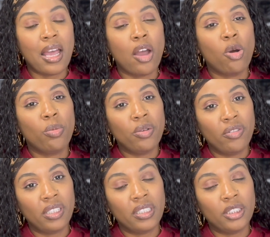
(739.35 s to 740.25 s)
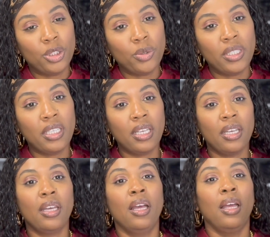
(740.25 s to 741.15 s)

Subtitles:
I hope you really enjoyed it.